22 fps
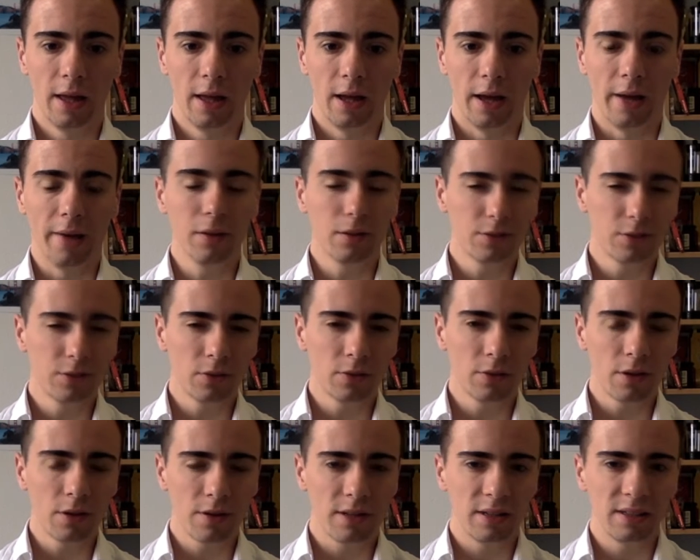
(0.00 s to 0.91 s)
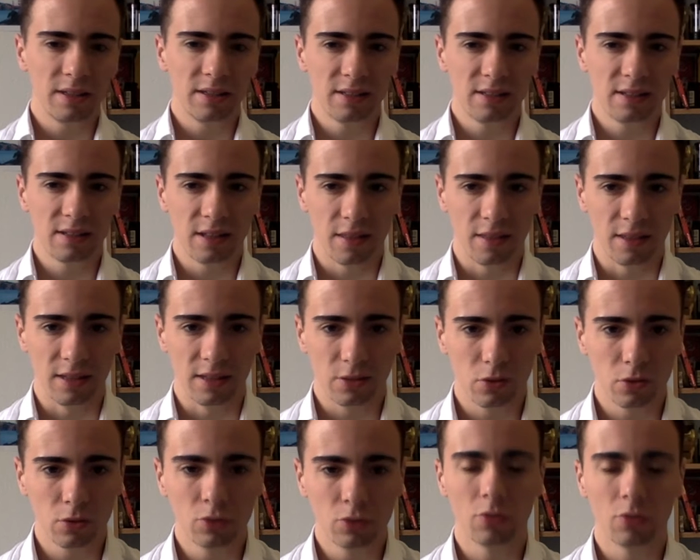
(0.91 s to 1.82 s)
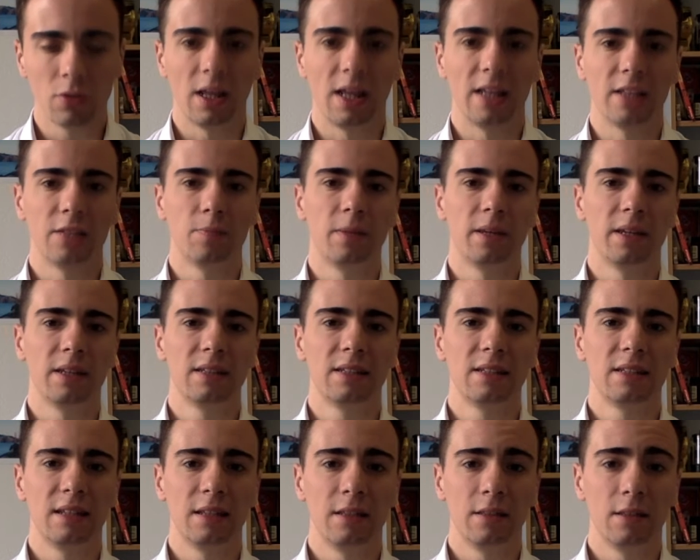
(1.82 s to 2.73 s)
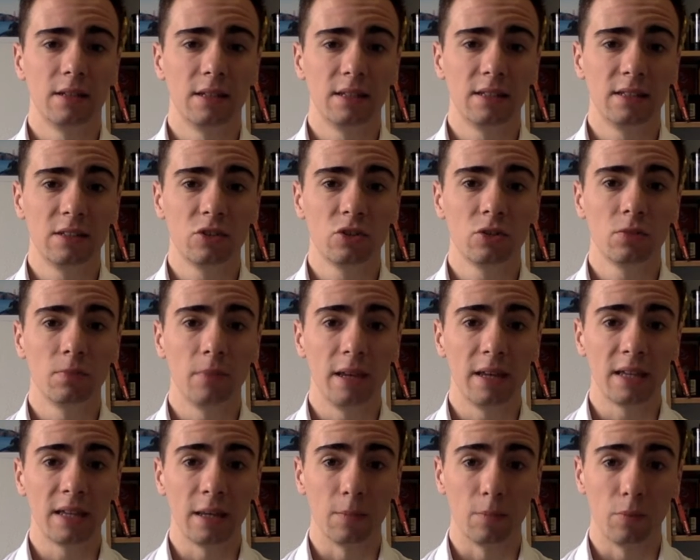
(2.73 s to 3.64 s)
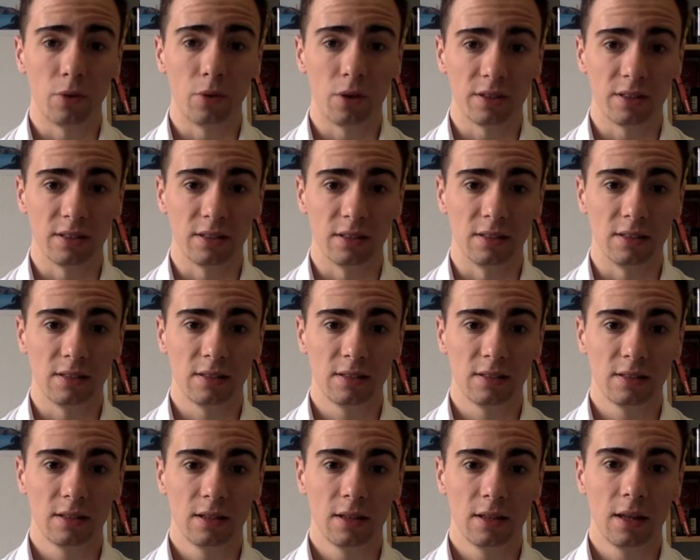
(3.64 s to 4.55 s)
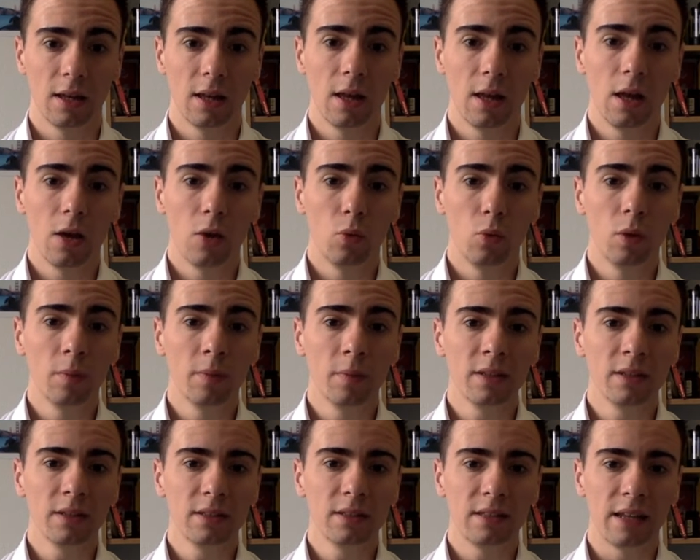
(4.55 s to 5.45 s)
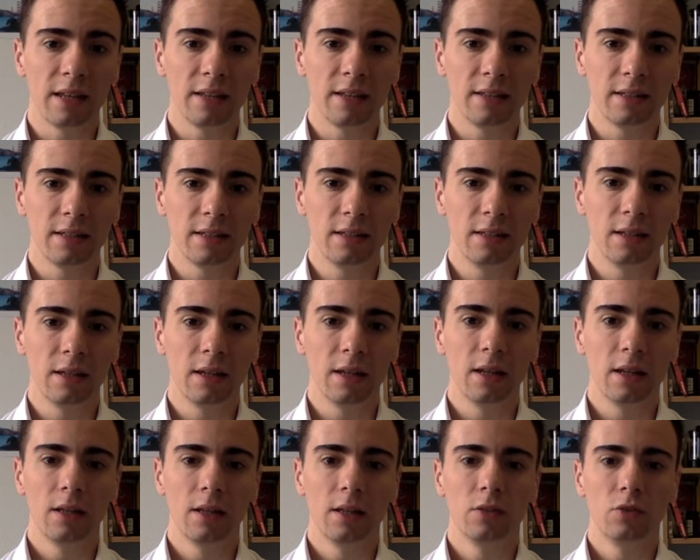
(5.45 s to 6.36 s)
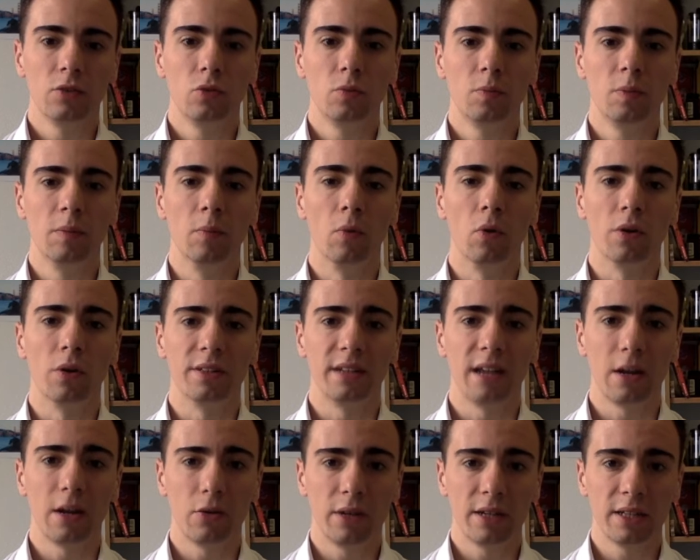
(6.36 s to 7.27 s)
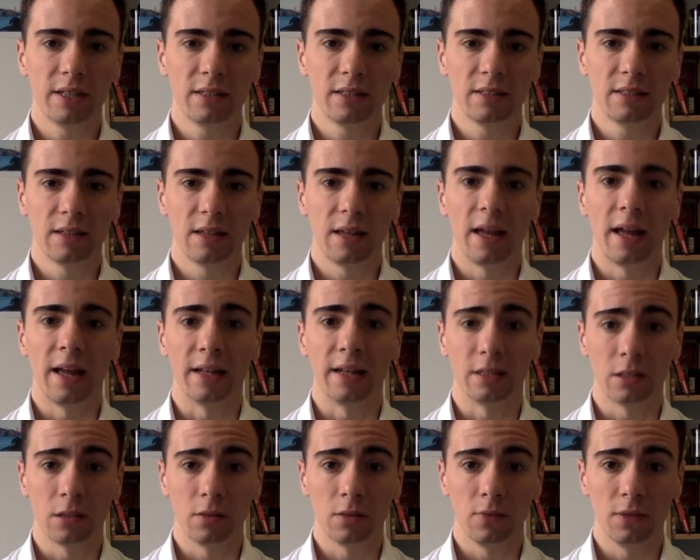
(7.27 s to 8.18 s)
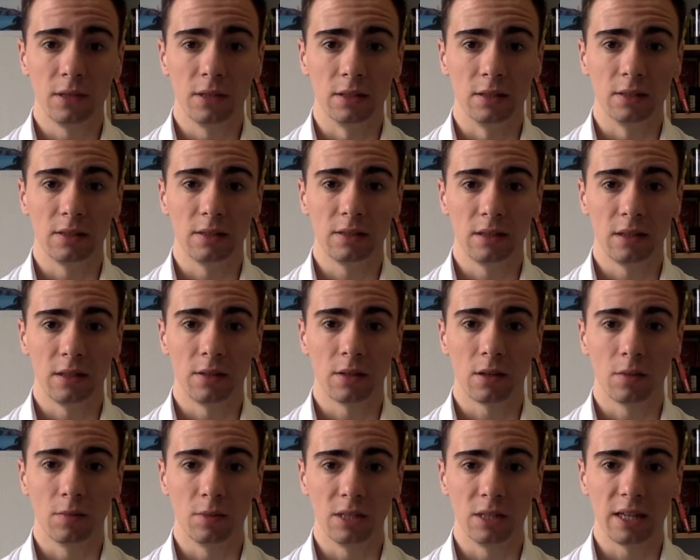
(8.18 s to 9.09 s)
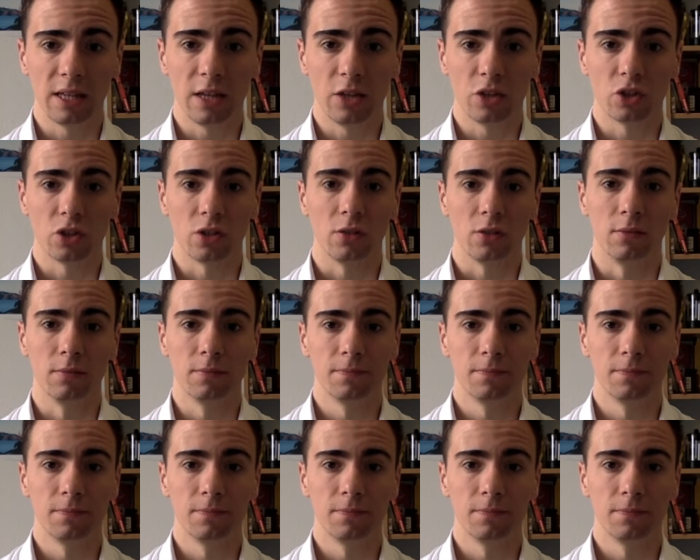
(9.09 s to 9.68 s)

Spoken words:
I also noticed this cultural aspect in the decision-making process. Women tended to be more direct and confident in the communication.